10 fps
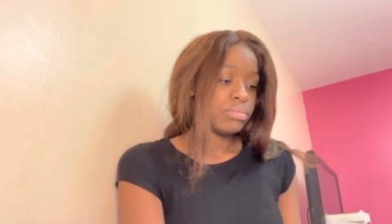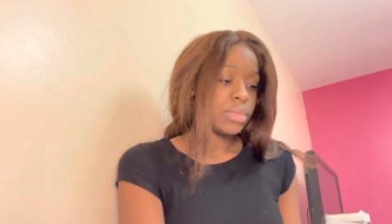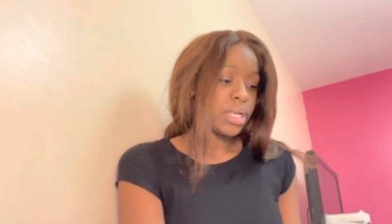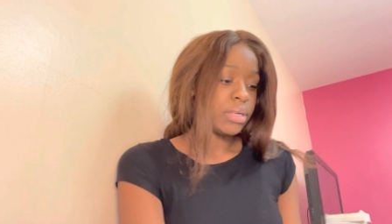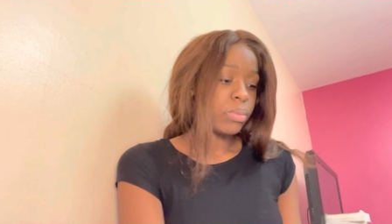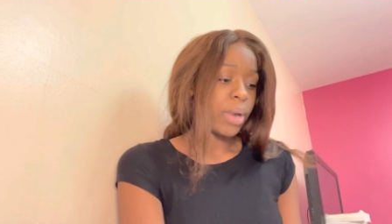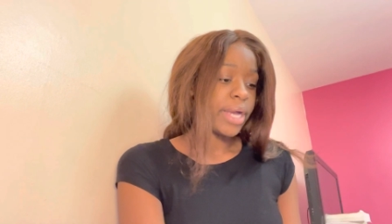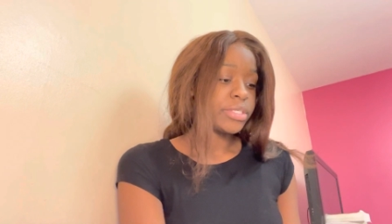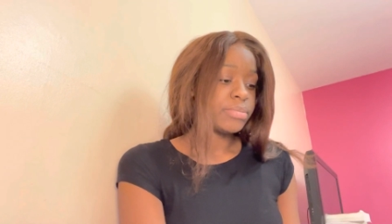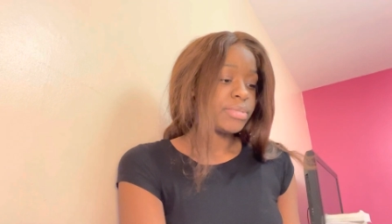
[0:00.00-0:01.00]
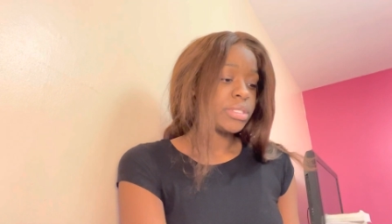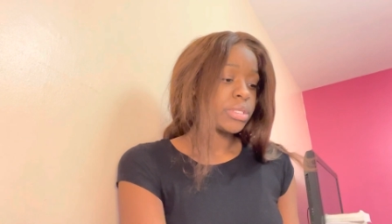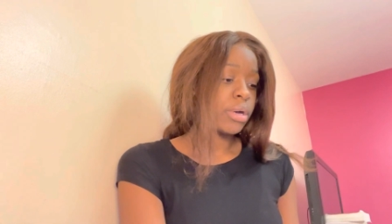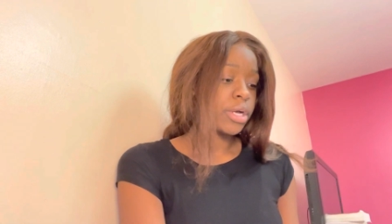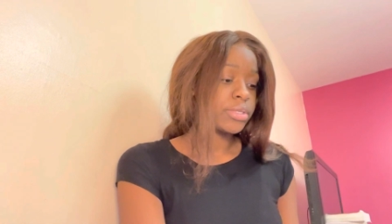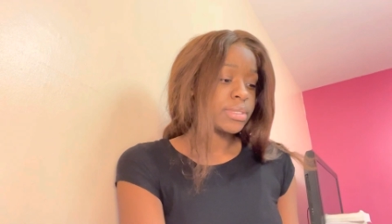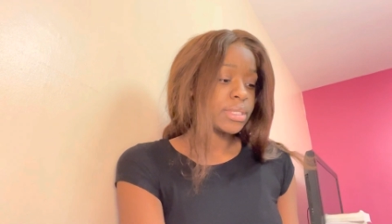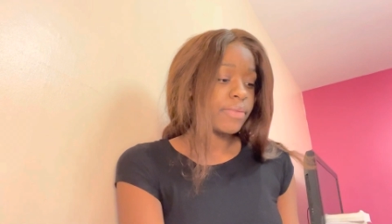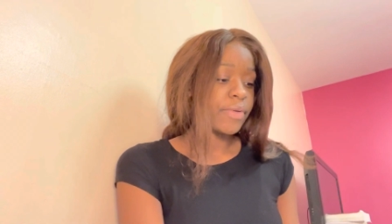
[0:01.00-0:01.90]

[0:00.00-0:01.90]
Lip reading: Like, why are you being so hard on yourself?